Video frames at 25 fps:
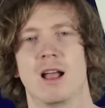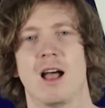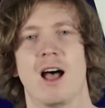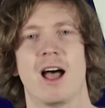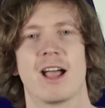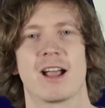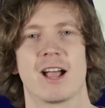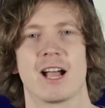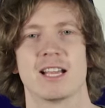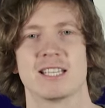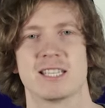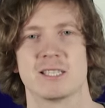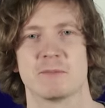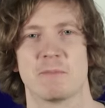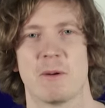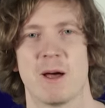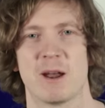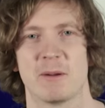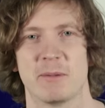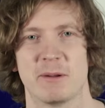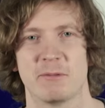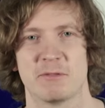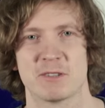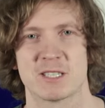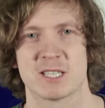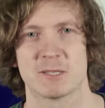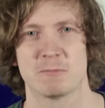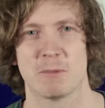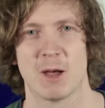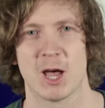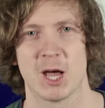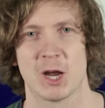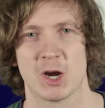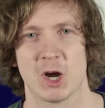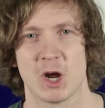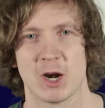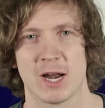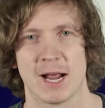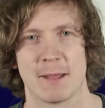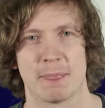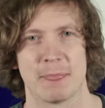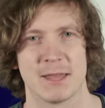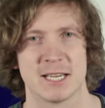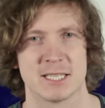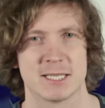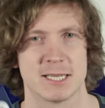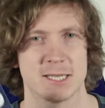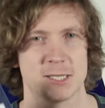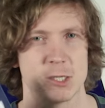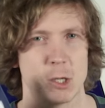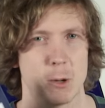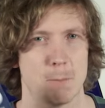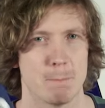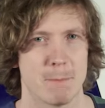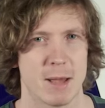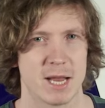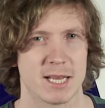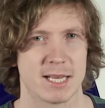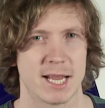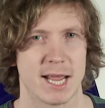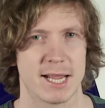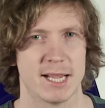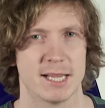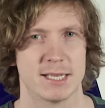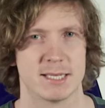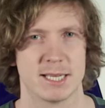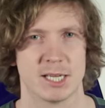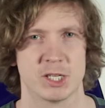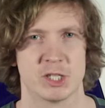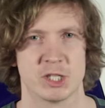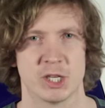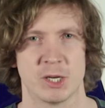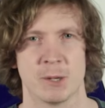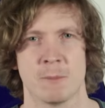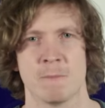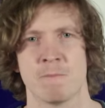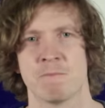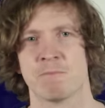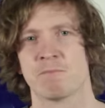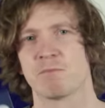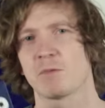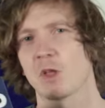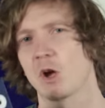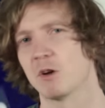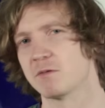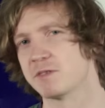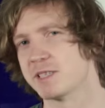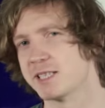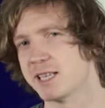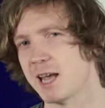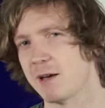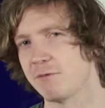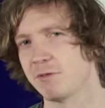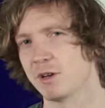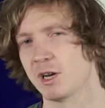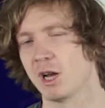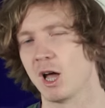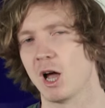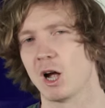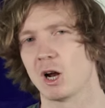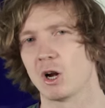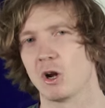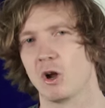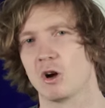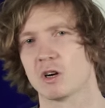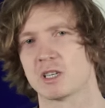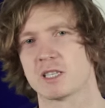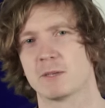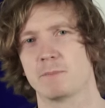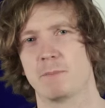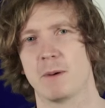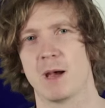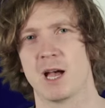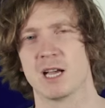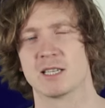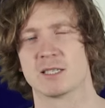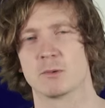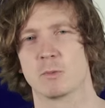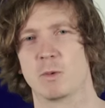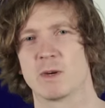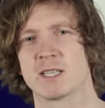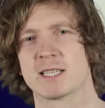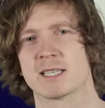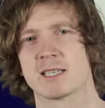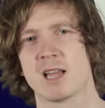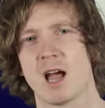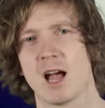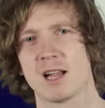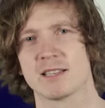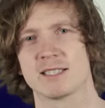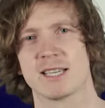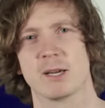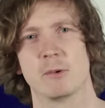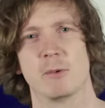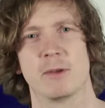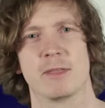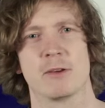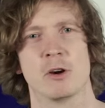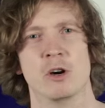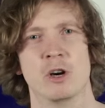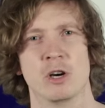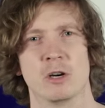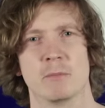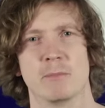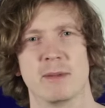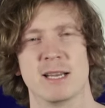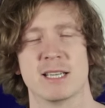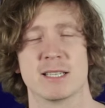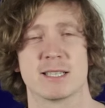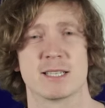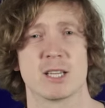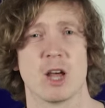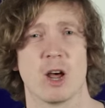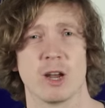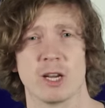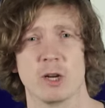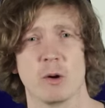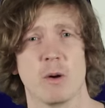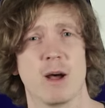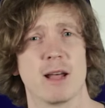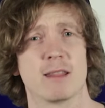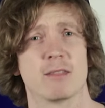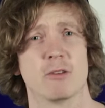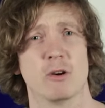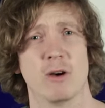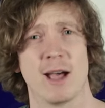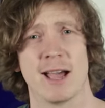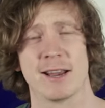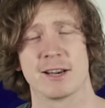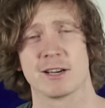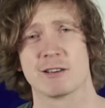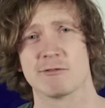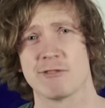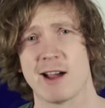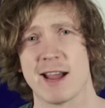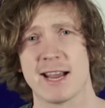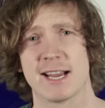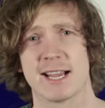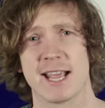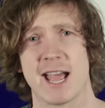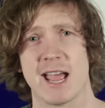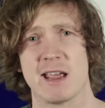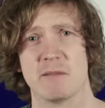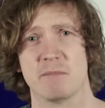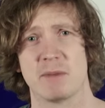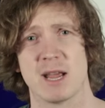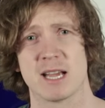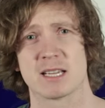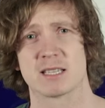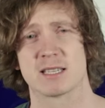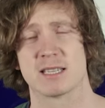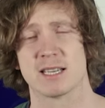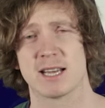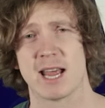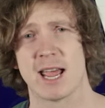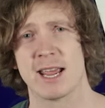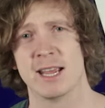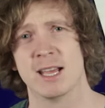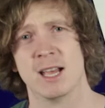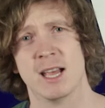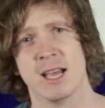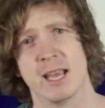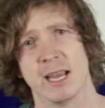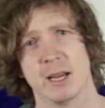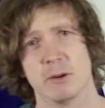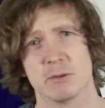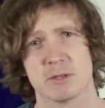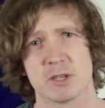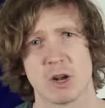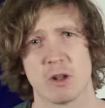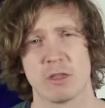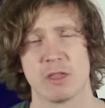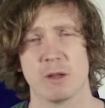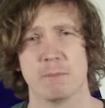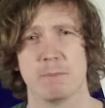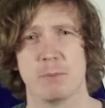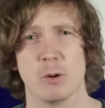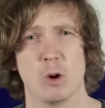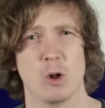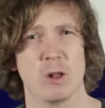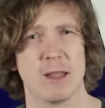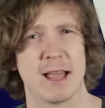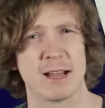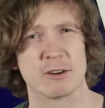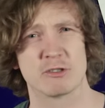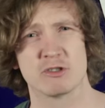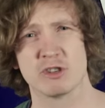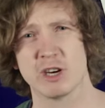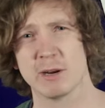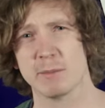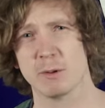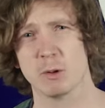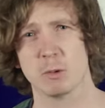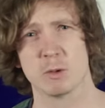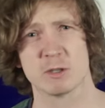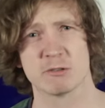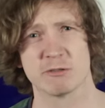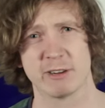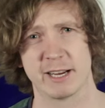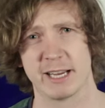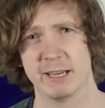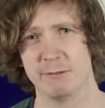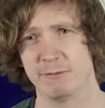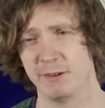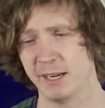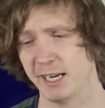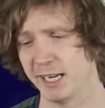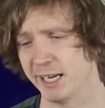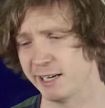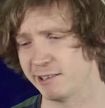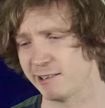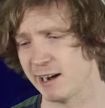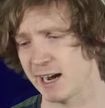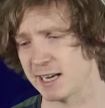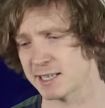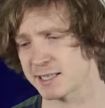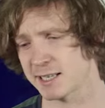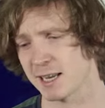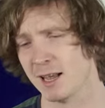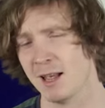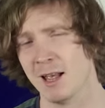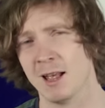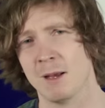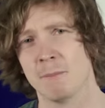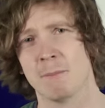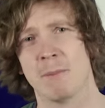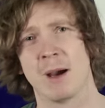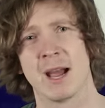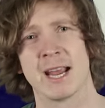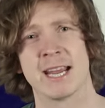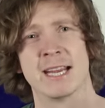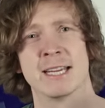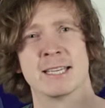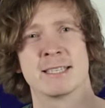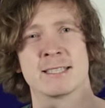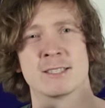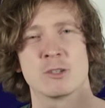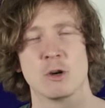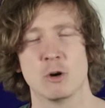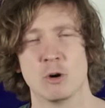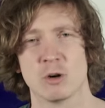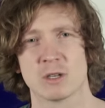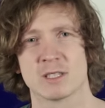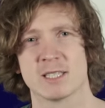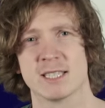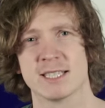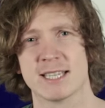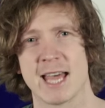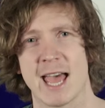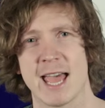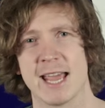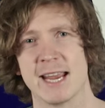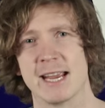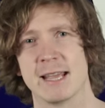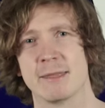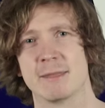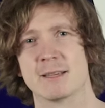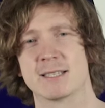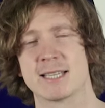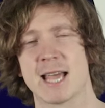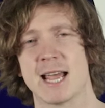Hi guys, it's Barnaby for Spurred On, and this is your Monday edition of seven o'clock Spurs, and we're starting with Heung-min Son, who I thought had a great game yesterday. He was on the ball, that dribble was Ricky Villa-esque, but he's talked today in the